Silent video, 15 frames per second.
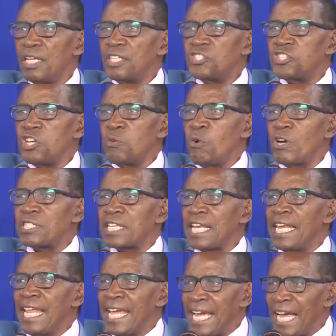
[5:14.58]
She was
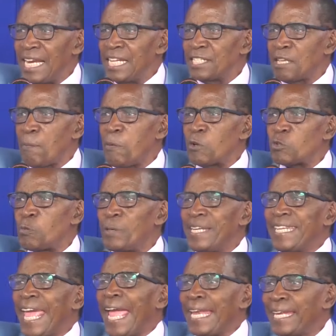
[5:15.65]
legally supposed to be
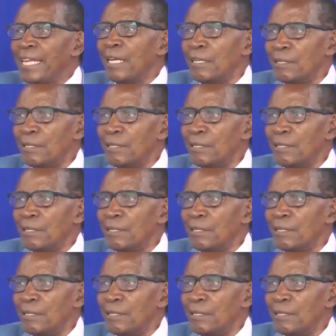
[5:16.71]
dead.